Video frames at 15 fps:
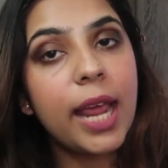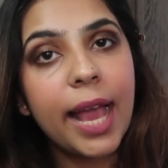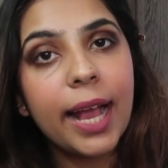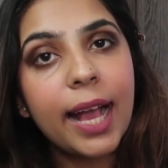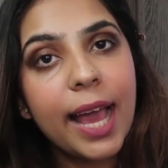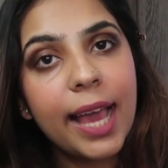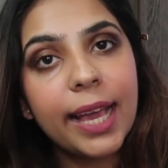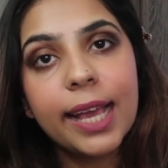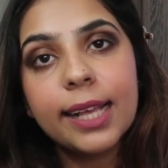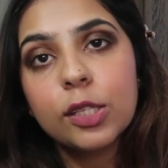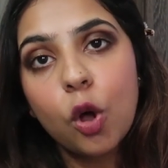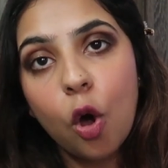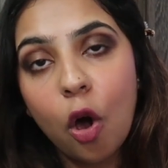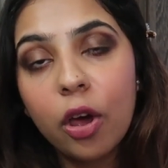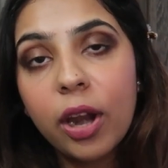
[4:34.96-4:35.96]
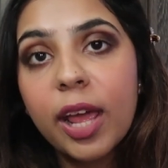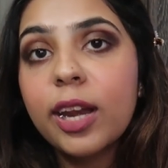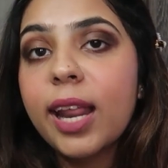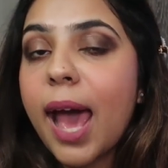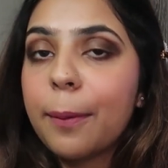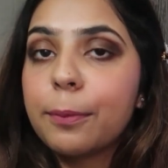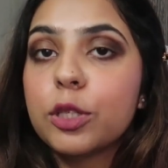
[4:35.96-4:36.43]
on Nykaa I guess, or
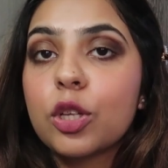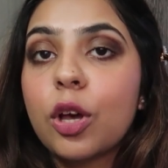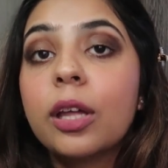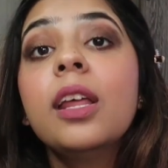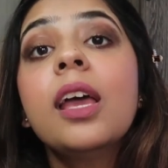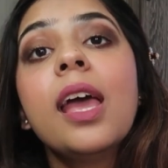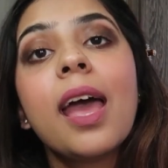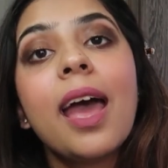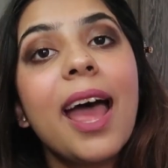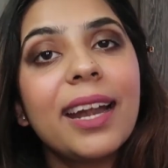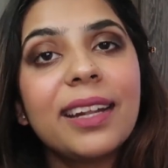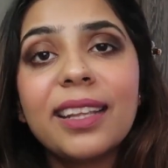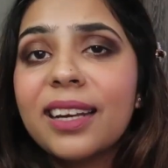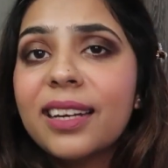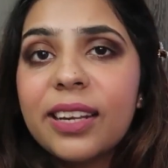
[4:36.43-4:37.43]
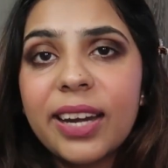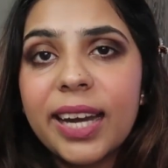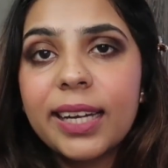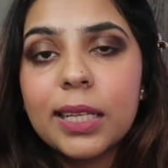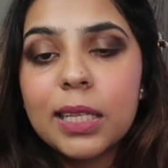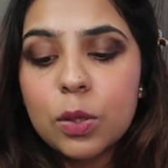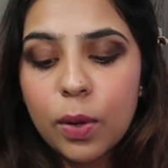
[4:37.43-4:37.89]
on Amazon, and they are
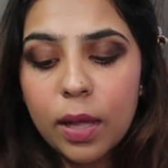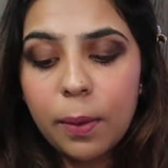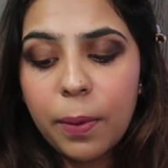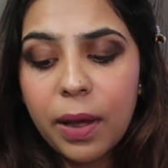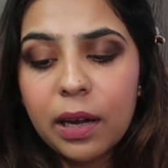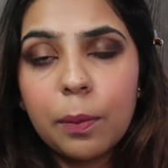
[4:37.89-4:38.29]
great as well.